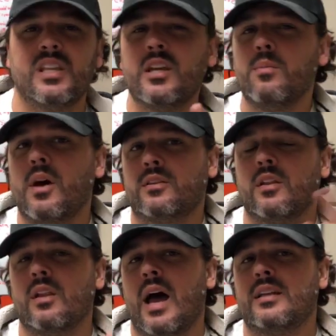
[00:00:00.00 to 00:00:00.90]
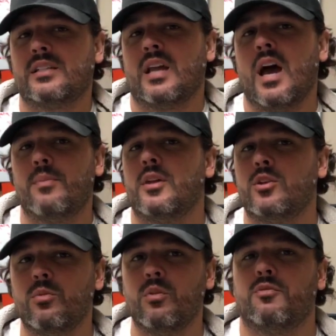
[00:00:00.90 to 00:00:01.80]
Think about the last time that
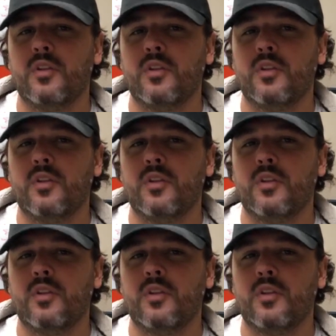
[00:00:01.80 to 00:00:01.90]
you moved.